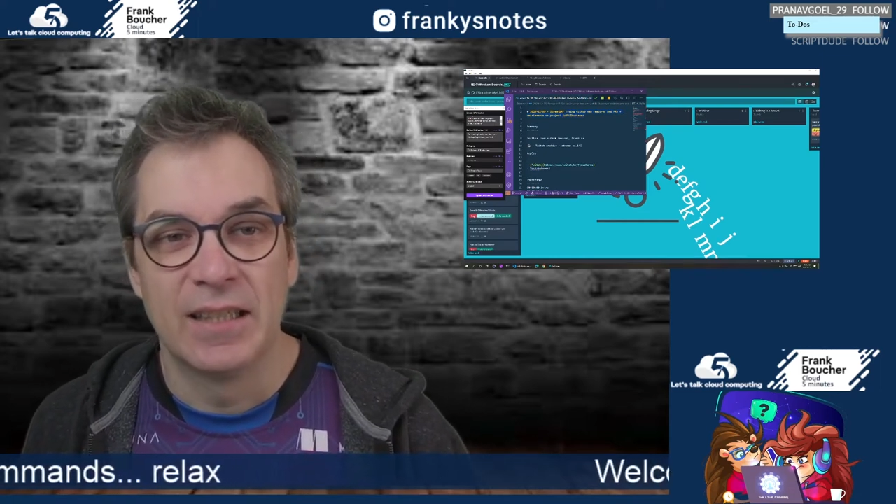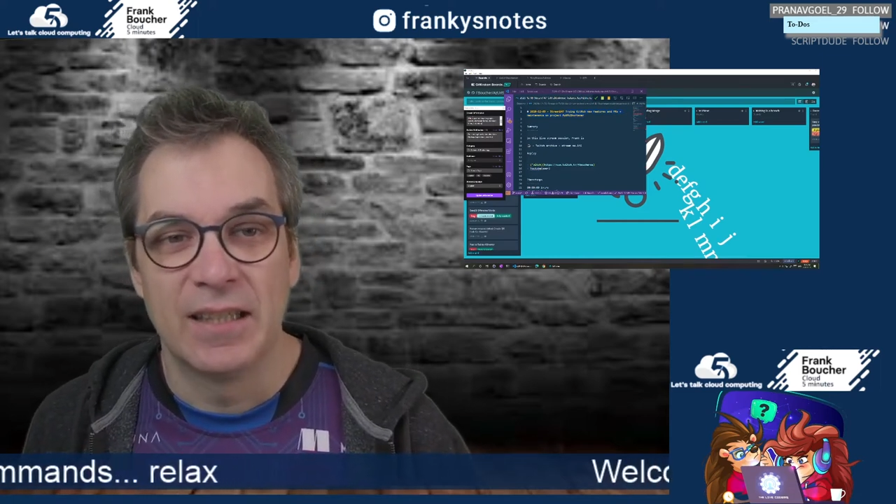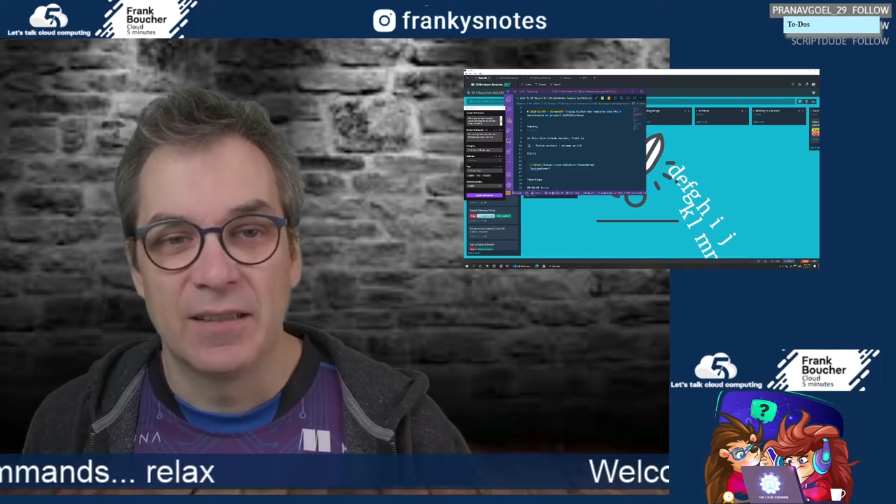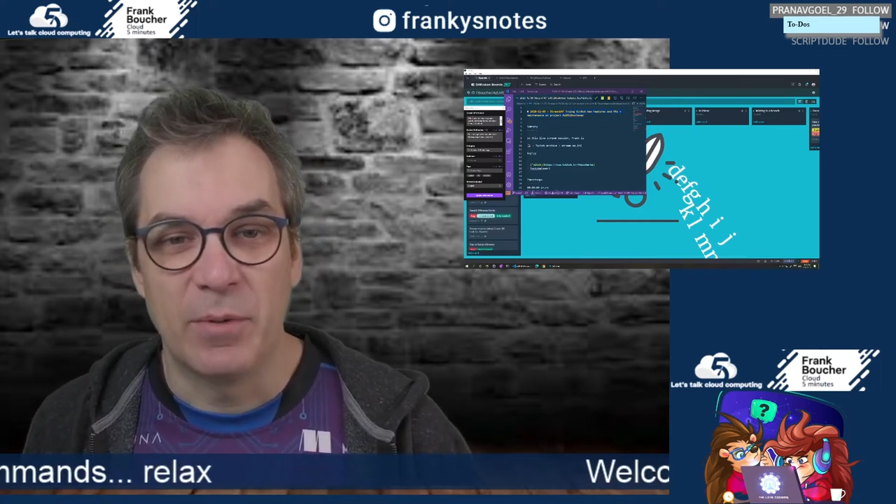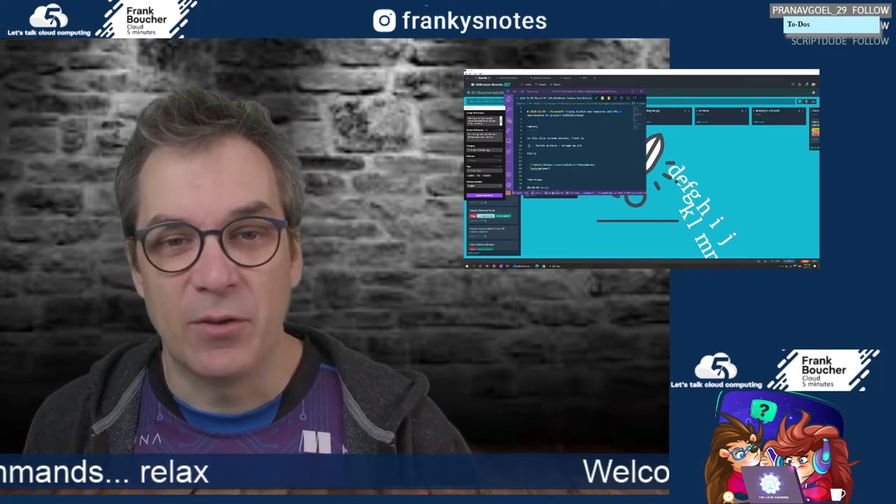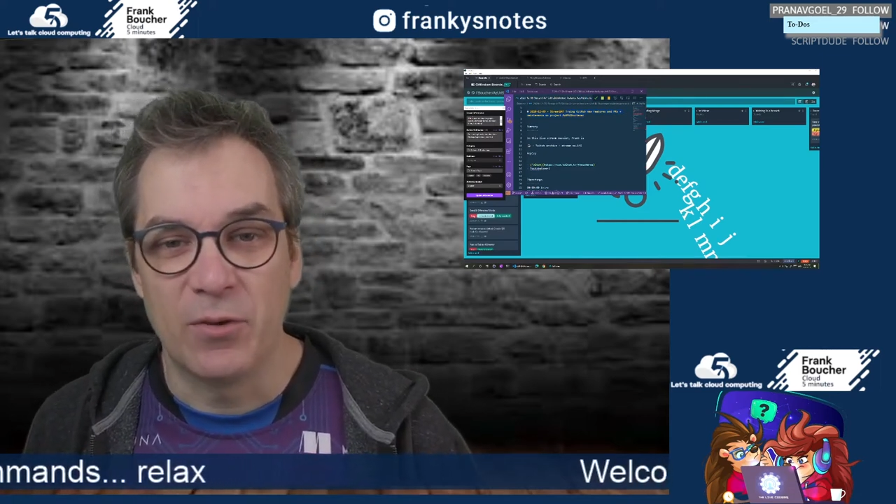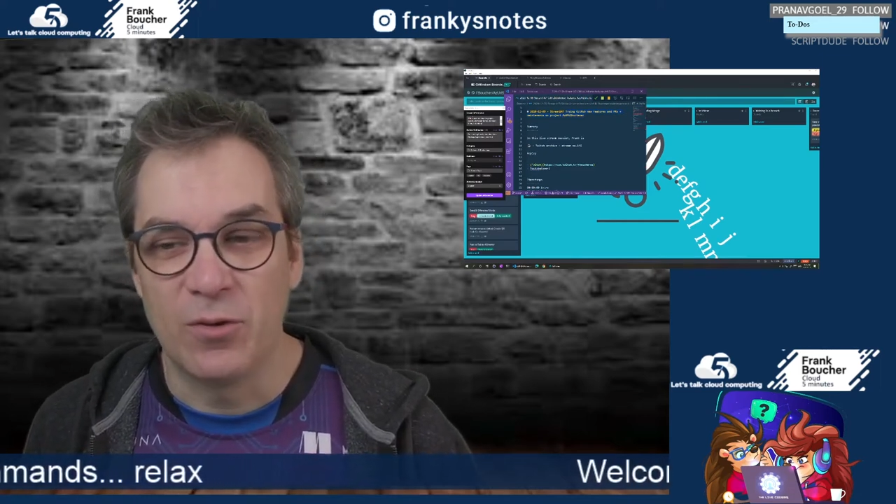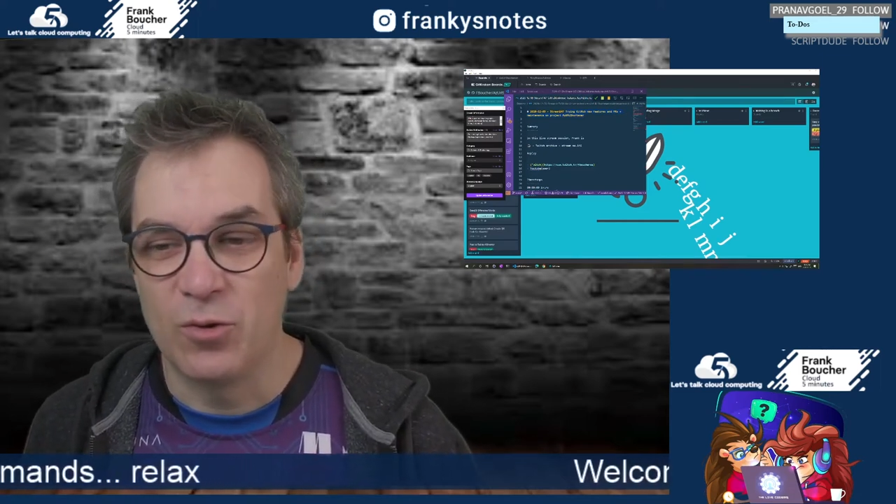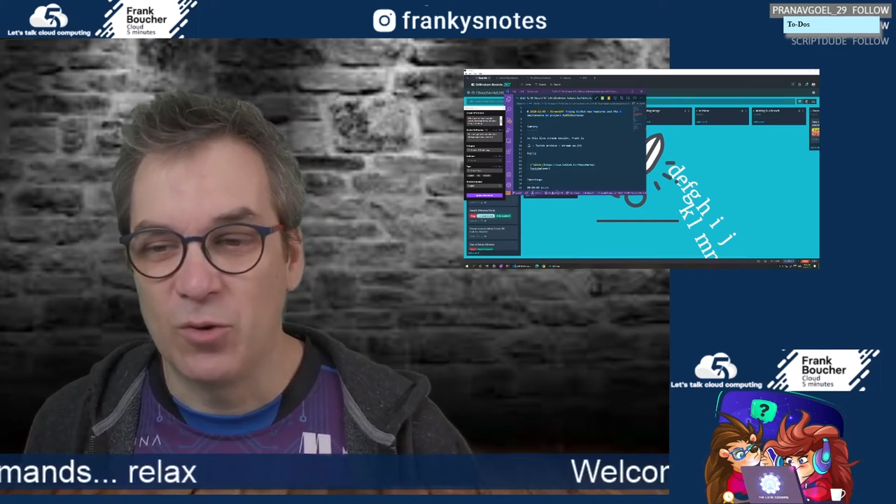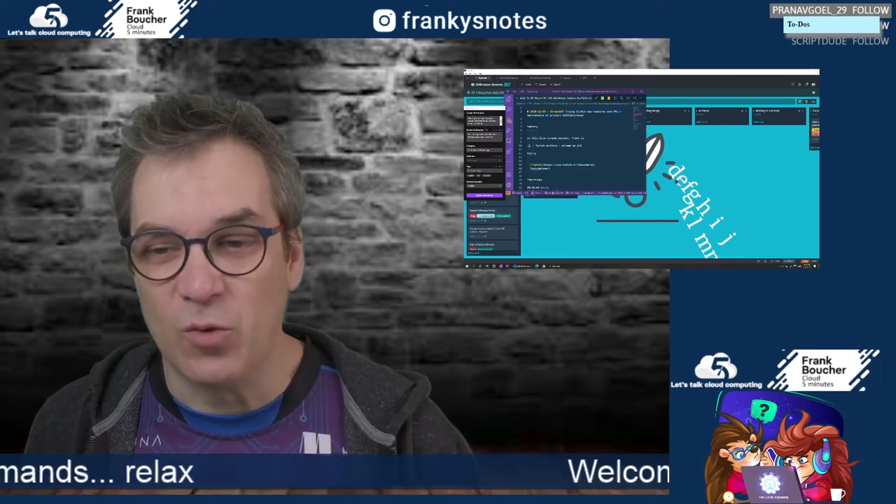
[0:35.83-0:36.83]
It's been
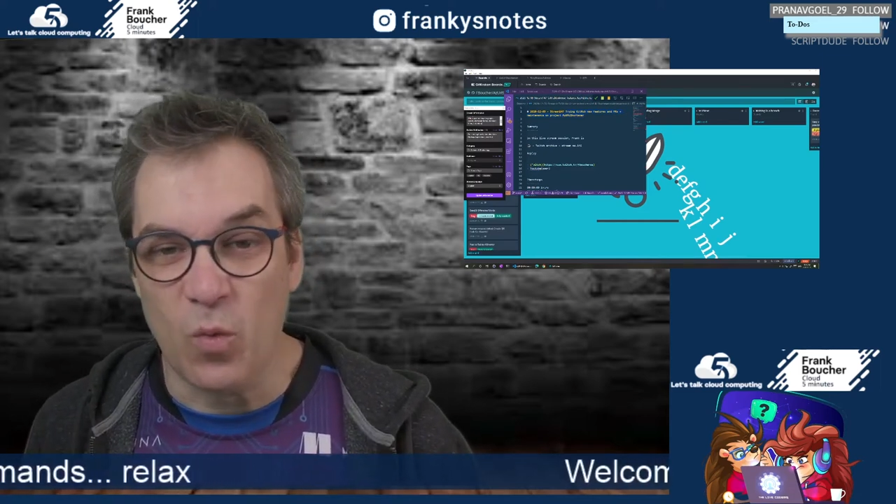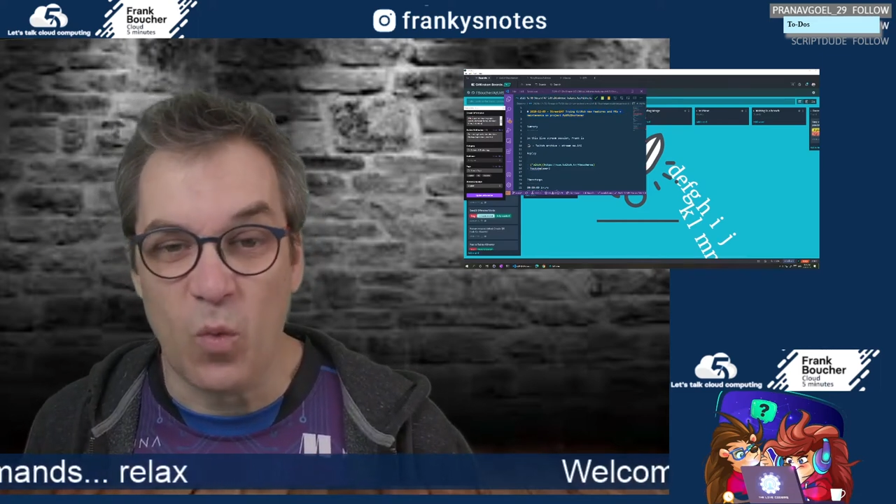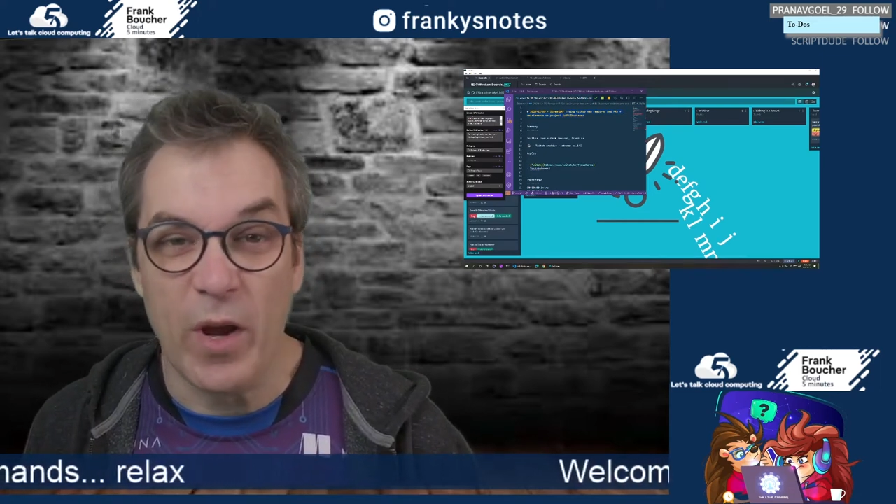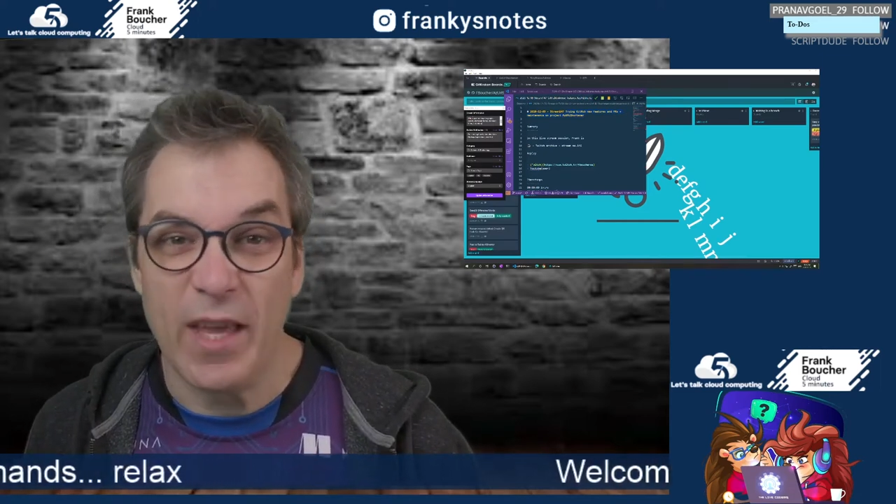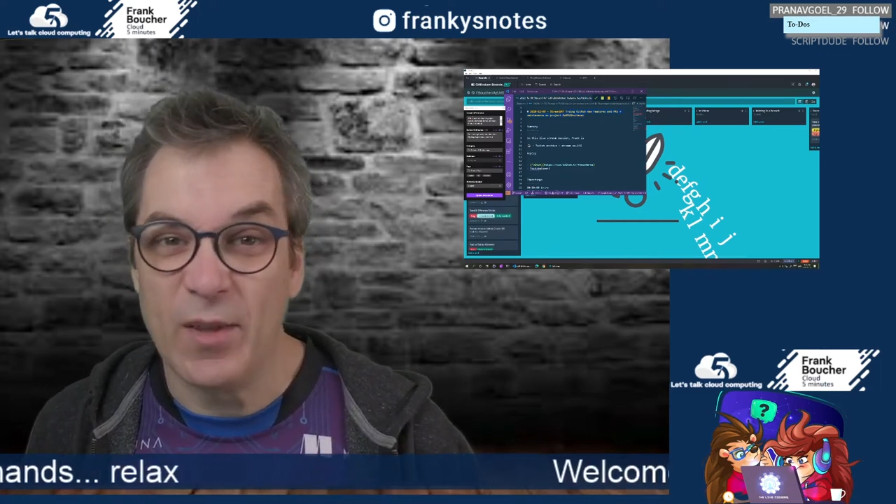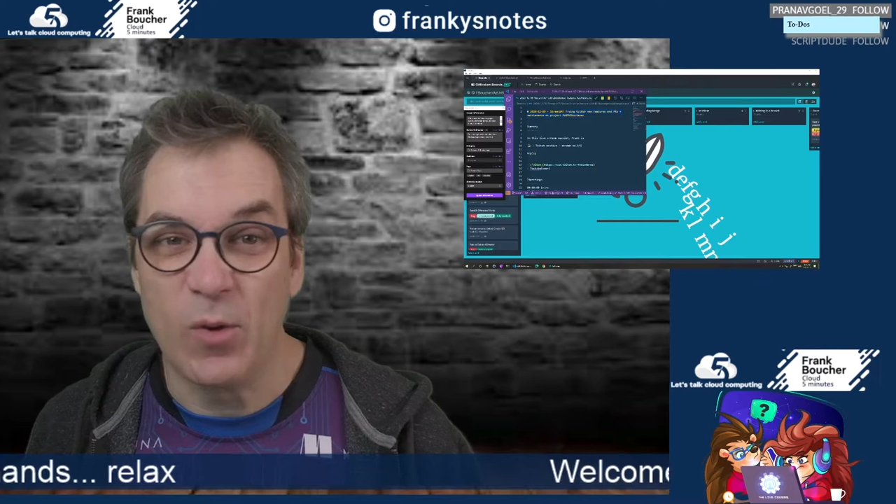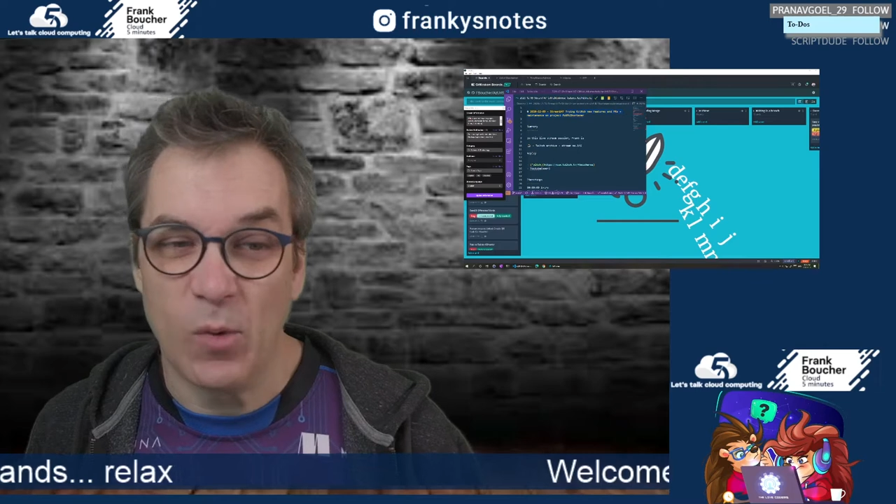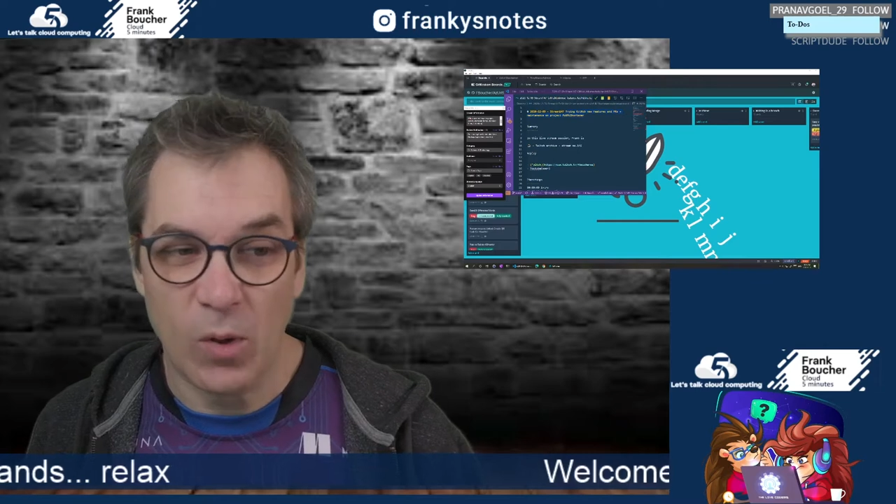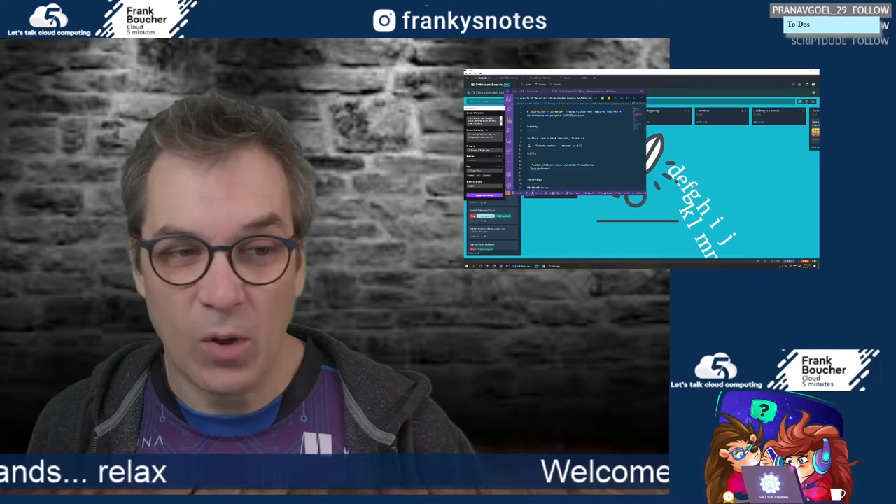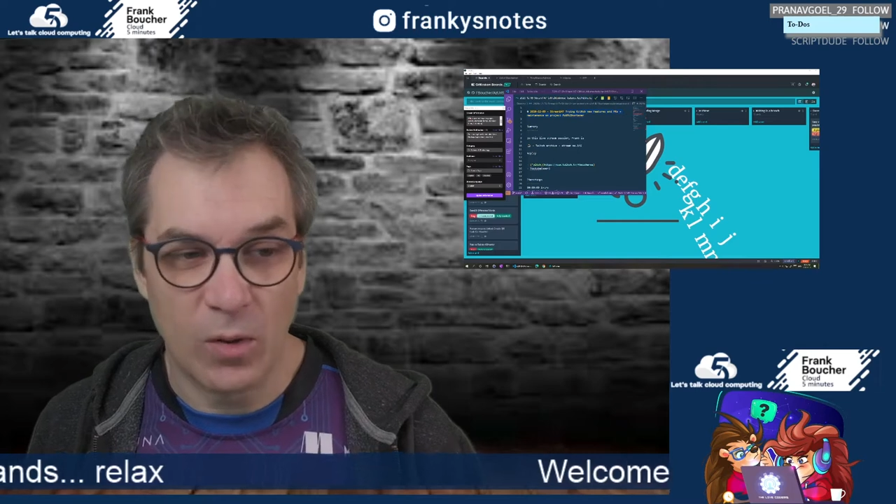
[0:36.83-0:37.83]
way too
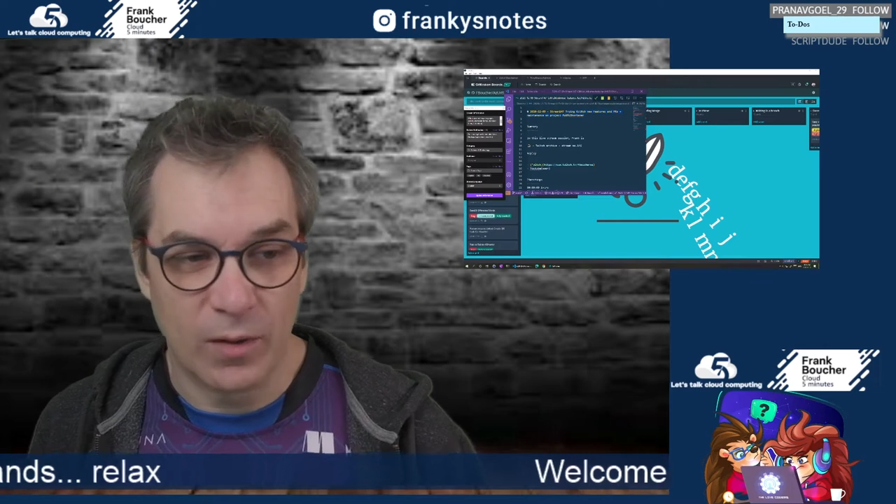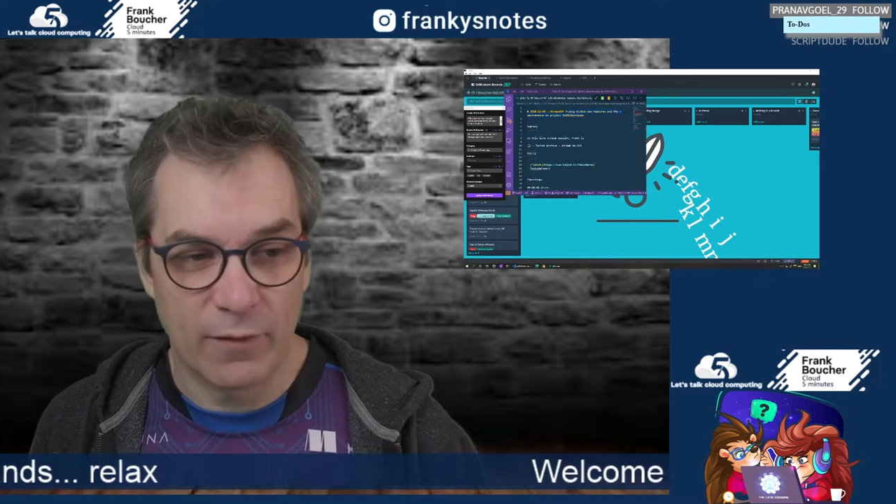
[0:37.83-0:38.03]
long.